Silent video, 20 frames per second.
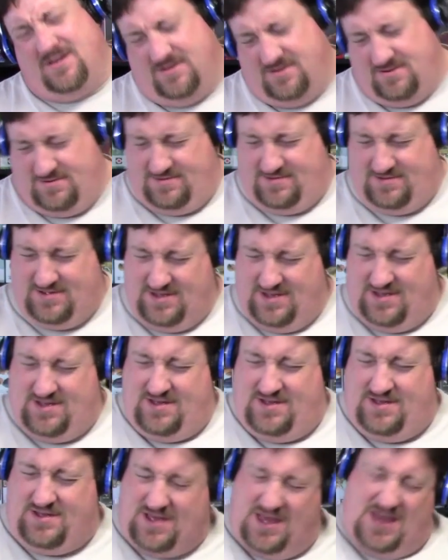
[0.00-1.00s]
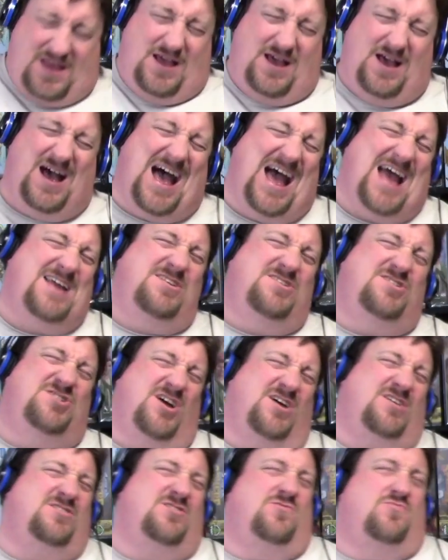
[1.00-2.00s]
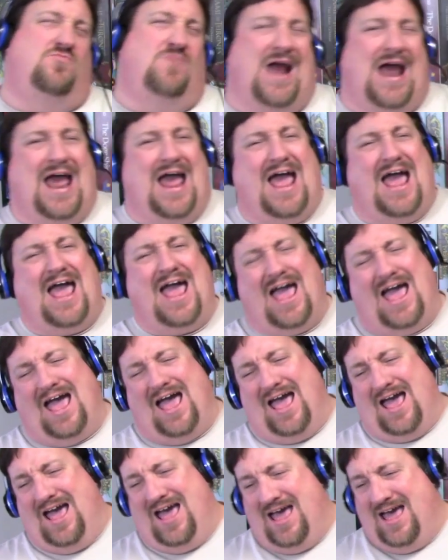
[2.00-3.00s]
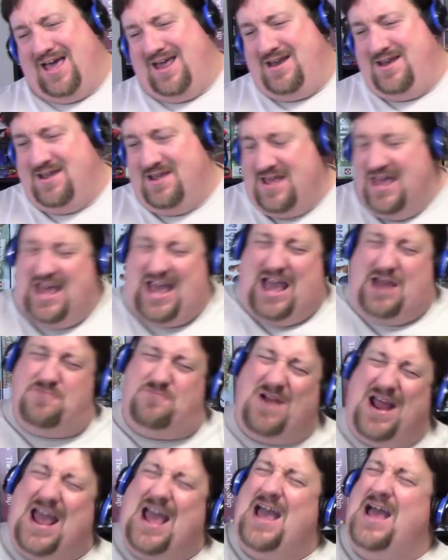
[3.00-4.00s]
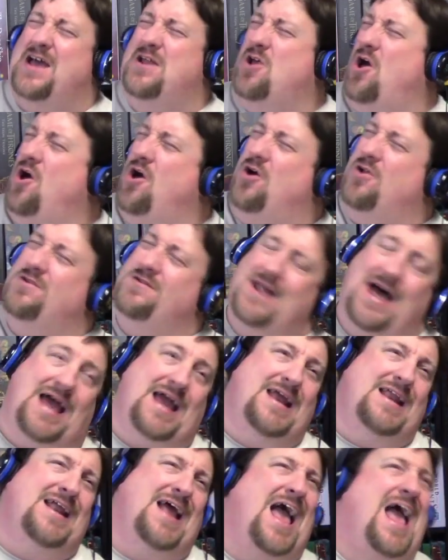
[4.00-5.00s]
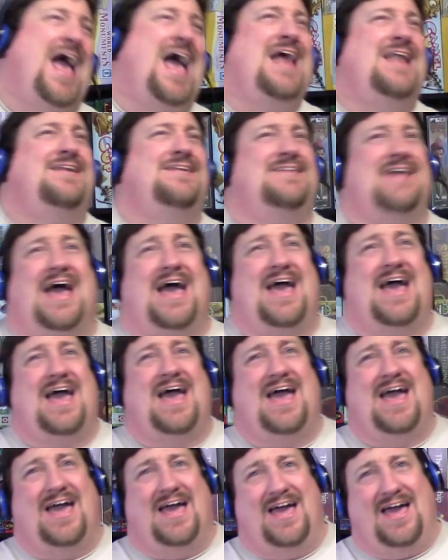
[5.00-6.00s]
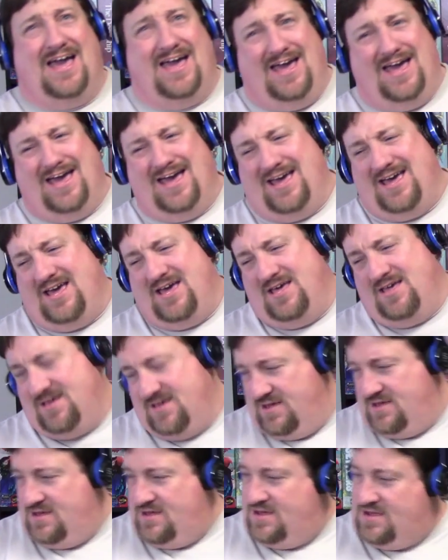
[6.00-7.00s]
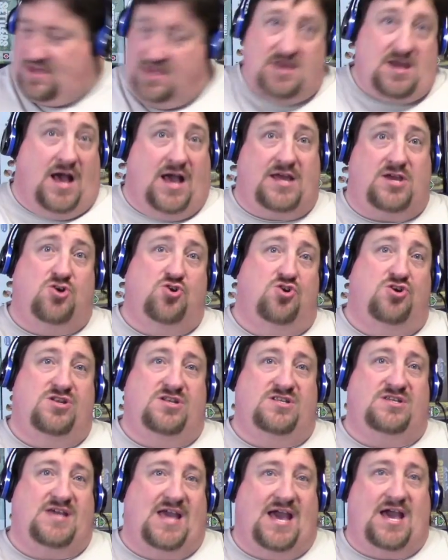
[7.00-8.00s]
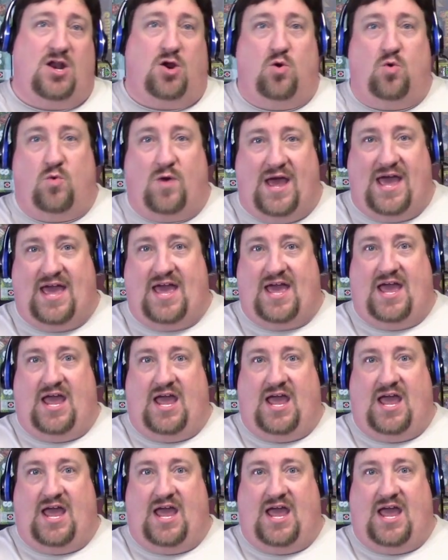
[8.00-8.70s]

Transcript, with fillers: away. I just ran. I ran all night and day. I couldn't get away.